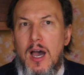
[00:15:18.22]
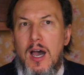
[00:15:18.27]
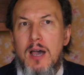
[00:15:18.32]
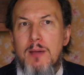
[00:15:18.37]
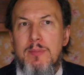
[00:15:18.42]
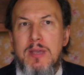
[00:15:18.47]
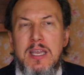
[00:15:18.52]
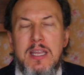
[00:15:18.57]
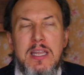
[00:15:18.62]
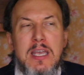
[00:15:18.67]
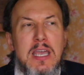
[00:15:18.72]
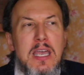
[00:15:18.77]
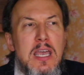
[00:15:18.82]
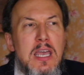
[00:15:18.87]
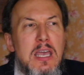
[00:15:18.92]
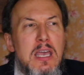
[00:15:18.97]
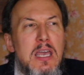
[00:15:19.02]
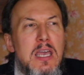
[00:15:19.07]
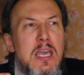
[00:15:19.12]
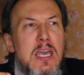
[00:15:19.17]
I mean,
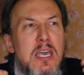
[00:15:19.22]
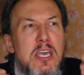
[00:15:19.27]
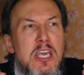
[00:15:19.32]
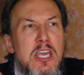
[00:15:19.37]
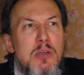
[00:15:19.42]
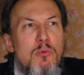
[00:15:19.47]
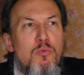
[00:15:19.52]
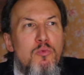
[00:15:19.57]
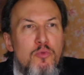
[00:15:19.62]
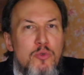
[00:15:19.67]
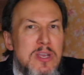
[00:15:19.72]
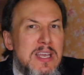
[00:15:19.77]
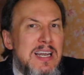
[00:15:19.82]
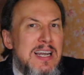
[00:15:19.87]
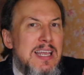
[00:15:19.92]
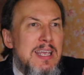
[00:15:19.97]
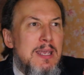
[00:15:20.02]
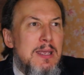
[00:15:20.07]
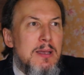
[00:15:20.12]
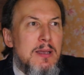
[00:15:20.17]
he
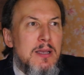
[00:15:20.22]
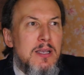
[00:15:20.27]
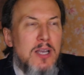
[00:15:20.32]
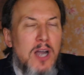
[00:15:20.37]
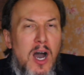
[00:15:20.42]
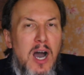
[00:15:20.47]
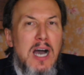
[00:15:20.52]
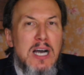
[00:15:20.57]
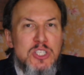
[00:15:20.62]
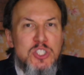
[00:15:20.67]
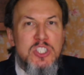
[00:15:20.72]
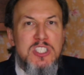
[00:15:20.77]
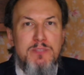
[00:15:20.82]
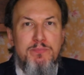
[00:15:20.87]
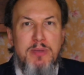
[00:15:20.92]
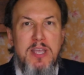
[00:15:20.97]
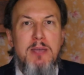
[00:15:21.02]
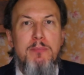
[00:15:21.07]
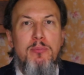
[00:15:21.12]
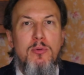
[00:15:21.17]
really causes
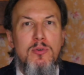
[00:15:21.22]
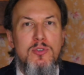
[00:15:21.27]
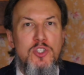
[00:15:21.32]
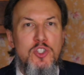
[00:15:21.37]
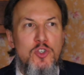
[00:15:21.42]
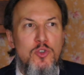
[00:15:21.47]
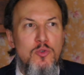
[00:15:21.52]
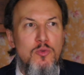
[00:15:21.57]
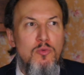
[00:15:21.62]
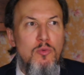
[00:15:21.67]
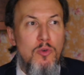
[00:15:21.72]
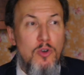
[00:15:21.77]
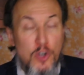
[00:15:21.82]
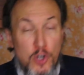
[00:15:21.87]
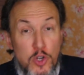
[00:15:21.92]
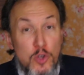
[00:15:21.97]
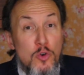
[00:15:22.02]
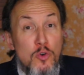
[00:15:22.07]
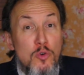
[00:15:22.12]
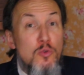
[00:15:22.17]
people to
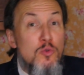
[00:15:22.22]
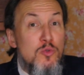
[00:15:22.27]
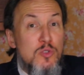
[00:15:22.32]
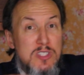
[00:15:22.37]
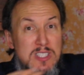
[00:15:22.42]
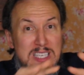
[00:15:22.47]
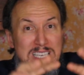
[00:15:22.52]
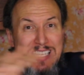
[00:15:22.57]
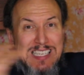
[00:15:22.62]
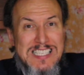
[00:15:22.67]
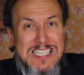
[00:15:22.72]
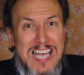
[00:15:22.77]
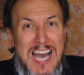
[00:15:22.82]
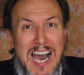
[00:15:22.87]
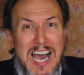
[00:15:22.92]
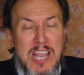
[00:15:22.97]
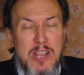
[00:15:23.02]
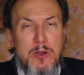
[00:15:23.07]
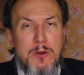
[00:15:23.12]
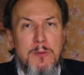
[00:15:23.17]
lose the
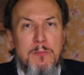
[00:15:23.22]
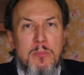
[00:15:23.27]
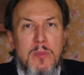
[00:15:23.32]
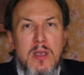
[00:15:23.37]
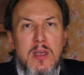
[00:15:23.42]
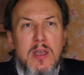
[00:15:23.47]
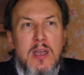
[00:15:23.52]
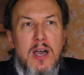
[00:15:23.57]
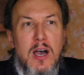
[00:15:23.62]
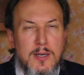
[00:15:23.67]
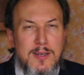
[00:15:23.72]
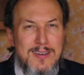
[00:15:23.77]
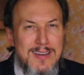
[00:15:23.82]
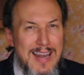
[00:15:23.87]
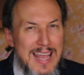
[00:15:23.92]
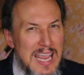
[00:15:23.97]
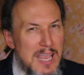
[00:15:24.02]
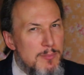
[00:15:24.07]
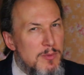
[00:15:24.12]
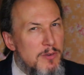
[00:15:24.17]
entire
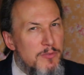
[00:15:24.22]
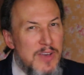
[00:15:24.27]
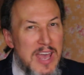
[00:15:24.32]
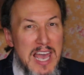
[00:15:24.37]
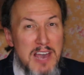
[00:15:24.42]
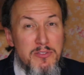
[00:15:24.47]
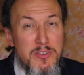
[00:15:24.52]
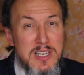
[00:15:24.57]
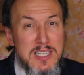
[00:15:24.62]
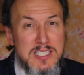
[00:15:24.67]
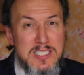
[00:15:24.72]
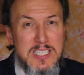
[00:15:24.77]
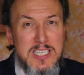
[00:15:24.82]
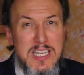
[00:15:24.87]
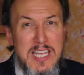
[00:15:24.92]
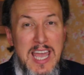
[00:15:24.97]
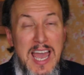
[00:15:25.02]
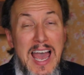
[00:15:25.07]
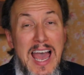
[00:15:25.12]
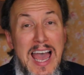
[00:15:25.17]
claim of evidence
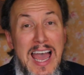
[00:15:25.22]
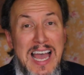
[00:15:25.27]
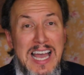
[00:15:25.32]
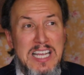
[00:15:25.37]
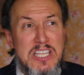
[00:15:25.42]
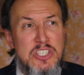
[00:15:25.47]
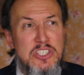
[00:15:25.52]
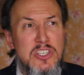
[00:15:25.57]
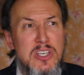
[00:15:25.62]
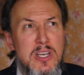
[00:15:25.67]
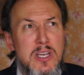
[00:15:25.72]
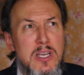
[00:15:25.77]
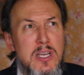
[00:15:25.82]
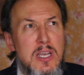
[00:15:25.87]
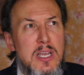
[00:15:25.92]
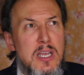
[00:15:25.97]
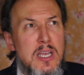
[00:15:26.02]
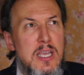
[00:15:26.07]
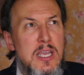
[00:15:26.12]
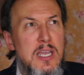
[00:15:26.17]
that he has
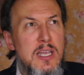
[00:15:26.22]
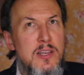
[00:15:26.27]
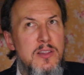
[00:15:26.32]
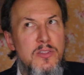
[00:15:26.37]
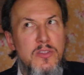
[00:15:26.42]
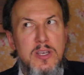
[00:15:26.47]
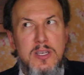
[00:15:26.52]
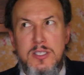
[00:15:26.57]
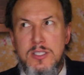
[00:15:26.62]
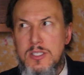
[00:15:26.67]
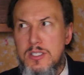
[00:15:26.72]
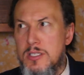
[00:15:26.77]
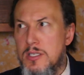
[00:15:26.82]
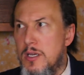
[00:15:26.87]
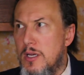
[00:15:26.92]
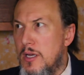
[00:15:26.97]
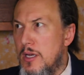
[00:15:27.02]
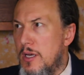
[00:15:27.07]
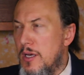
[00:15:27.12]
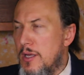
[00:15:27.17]
in this
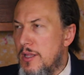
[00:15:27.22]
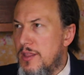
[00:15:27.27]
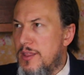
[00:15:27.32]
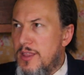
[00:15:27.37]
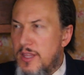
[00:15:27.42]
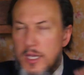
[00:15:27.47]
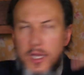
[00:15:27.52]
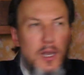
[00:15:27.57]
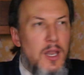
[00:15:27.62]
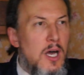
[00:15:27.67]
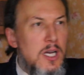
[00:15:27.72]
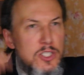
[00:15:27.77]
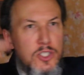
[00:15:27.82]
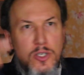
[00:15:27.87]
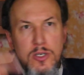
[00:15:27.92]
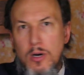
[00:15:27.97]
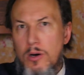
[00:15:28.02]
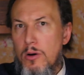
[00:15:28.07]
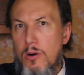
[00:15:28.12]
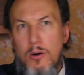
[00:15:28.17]

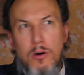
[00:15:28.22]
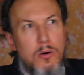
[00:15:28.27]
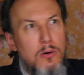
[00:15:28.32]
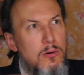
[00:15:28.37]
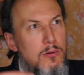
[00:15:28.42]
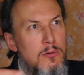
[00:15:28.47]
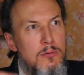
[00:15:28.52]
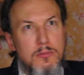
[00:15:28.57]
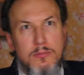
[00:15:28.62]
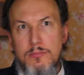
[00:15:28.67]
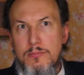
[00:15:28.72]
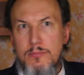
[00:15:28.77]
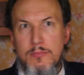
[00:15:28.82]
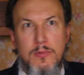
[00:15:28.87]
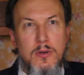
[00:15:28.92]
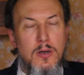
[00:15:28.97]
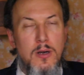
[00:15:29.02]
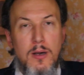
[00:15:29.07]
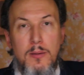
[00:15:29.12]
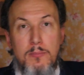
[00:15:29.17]
theological
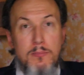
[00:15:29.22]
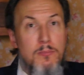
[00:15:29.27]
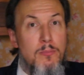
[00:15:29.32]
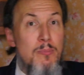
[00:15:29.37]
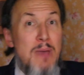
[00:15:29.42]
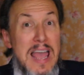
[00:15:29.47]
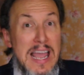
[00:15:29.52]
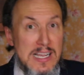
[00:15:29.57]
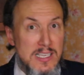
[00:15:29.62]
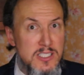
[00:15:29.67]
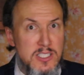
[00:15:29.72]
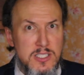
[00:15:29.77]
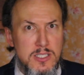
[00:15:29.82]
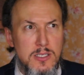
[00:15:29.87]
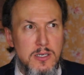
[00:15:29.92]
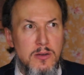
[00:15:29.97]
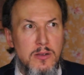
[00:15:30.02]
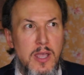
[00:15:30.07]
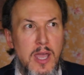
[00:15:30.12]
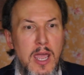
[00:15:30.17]

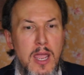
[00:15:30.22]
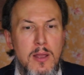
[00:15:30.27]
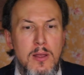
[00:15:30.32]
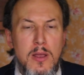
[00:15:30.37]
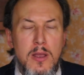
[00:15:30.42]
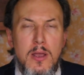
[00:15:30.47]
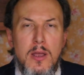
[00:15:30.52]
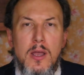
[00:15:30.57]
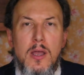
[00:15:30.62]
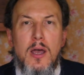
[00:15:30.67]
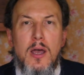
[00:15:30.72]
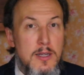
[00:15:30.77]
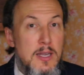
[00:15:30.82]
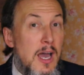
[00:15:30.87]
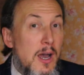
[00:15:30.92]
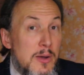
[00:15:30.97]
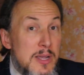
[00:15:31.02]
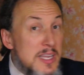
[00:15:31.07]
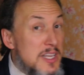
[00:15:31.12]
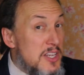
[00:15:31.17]
mess, okay?
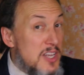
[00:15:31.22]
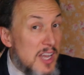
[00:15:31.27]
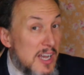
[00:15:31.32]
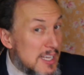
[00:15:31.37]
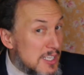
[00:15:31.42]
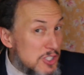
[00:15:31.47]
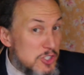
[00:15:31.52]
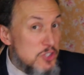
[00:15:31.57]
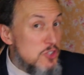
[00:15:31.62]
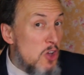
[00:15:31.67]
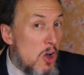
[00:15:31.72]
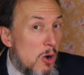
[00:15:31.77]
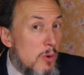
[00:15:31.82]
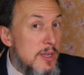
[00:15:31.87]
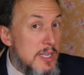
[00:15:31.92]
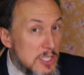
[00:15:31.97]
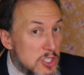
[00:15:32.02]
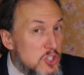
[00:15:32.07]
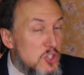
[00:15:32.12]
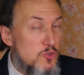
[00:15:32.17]
Now, he does
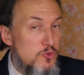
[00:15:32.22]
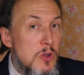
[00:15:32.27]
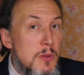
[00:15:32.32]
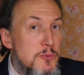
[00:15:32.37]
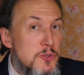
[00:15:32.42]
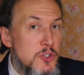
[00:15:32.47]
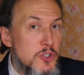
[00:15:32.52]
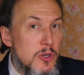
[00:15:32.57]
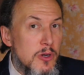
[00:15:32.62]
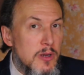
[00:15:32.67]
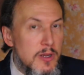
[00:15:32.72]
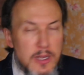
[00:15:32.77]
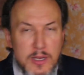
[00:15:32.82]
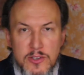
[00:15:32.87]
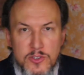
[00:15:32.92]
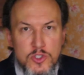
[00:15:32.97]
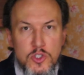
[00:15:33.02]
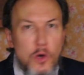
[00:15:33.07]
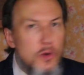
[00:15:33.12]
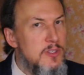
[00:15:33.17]
know his scripture.
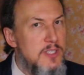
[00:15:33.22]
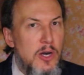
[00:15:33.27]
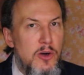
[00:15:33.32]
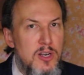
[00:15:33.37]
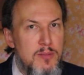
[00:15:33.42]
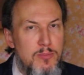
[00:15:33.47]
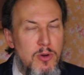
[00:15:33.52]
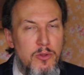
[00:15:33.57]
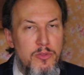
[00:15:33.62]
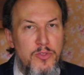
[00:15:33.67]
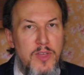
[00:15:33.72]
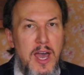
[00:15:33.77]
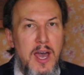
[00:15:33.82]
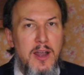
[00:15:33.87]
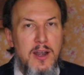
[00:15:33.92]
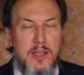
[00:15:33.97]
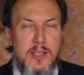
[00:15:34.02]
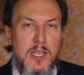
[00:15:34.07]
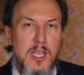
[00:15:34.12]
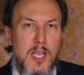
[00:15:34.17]
There's no doubt about
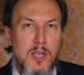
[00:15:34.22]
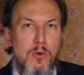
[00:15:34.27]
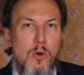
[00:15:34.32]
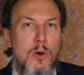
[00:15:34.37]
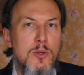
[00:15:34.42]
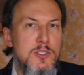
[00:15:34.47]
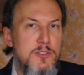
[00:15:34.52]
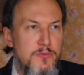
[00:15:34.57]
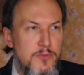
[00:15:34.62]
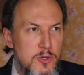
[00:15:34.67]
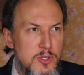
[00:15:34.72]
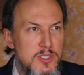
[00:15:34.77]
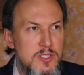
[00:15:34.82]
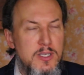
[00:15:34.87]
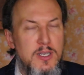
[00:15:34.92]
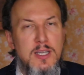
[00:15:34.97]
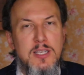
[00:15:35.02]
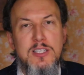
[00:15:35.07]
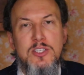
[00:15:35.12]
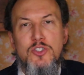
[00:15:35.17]
that. Like he quotes 1
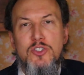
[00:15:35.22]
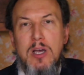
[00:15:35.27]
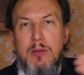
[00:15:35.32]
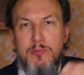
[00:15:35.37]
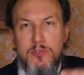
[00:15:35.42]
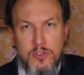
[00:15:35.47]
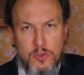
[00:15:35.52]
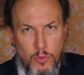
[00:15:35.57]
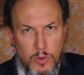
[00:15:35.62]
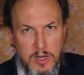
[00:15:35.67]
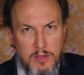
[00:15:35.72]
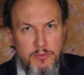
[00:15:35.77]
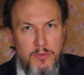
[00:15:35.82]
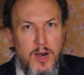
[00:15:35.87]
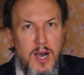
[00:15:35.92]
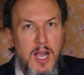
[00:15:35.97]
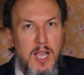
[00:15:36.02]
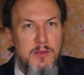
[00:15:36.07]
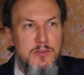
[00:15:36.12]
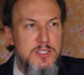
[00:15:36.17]
Kings chapter
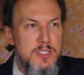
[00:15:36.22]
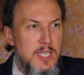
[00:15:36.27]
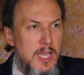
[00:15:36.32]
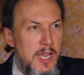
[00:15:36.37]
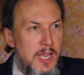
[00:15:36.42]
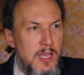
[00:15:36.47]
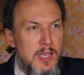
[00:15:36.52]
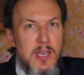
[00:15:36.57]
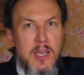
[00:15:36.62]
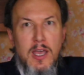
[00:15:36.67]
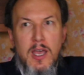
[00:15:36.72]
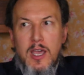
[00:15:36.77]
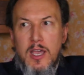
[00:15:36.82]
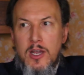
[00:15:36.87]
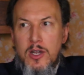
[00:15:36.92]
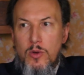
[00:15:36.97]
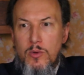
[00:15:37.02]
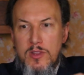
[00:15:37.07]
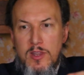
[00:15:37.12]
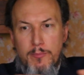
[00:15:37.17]
25 saying,
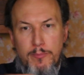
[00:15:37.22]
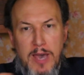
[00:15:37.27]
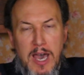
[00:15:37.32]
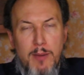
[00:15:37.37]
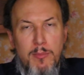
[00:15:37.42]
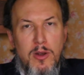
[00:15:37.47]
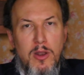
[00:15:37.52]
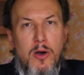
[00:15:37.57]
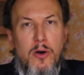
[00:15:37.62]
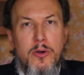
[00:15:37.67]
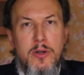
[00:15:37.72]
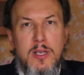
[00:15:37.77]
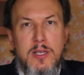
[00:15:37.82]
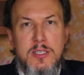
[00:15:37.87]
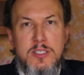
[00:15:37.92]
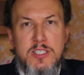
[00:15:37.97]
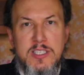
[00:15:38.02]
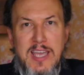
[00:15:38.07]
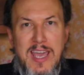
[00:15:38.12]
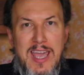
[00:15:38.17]
you know, when the
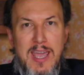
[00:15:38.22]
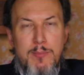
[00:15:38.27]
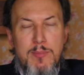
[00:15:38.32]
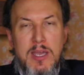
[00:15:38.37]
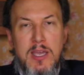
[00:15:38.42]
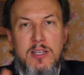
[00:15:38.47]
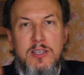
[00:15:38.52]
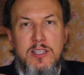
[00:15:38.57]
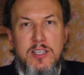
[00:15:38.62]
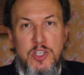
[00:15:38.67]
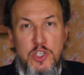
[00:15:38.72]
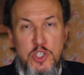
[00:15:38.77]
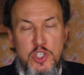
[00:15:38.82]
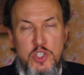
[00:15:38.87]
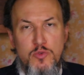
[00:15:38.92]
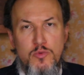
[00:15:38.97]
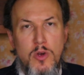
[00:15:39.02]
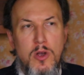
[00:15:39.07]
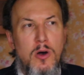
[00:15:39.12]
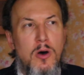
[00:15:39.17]
Babylonians came into
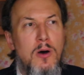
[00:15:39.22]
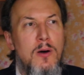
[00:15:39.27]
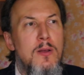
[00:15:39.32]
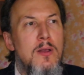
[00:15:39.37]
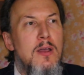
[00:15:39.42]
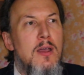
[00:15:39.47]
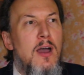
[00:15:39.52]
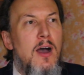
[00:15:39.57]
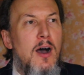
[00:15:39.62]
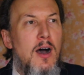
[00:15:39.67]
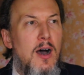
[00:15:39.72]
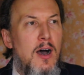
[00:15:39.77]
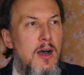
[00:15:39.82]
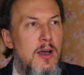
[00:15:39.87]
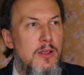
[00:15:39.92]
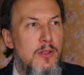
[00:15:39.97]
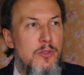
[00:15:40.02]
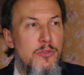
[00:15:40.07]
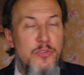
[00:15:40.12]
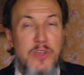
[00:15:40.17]
Israel,
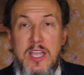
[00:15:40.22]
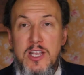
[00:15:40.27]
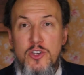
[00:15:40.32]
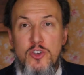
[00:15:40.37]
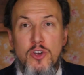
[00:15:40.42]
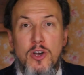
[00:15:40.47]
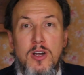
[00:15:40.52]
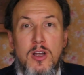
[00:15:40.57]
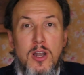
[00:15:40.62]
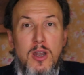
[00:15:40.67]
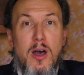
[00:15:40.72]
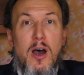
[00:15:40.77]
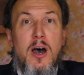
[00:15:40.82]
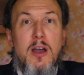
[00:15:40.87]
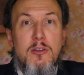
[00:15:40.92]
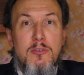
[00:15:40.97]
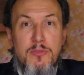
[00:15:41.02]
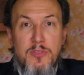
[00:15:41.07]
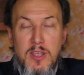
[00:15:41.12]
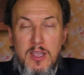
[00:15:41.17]
they took a
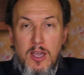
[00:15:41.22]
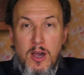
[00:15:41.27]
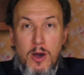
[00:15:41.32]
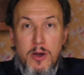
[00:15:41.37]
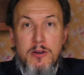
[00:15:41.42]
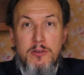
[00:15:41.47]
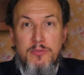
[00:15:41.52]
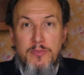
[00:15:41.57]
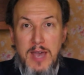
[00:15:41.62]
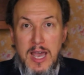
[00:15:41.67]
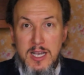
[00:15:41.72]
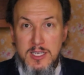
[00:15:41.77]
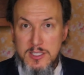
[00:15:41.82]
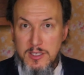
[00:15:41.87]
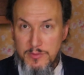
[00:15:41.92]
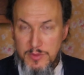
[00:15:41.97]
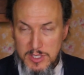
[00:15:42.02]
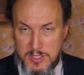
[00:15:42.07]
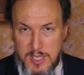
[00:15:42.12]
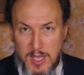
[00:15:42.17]
lot of the artifacts
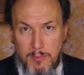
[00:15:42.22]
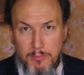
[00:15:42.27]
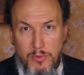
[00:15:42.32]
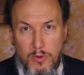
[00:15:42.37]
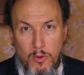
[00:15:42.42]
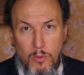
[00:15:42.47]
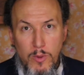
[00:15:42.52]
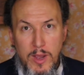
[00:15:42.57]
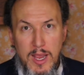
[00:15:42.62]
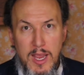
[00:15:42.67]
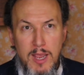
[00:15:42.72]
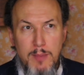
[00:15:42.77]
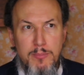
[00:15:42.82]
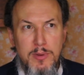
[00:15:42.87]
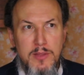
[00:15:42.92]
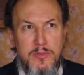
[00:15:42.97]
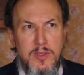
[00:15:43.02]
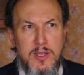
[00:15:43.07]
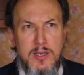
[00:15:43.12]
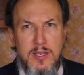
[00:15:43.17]
of the temple away,
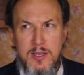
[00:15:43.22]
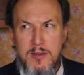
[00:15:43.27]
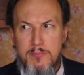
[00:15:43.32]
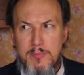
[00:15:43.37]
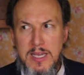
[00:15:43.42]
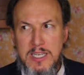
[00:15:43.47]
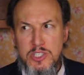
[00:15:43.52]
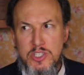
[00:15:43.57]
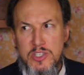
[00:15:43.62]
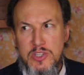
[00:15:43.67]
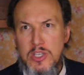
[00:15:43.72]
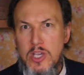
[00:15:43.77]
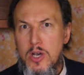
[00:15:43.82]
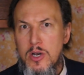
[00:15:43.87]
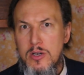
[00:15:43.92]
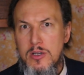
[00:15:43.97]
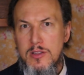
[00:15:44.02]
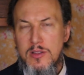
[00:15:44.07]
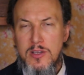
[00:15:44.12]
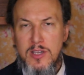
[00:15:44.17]
but they didn't mention the
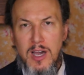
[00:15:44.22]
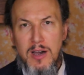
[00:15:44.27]
Ark of the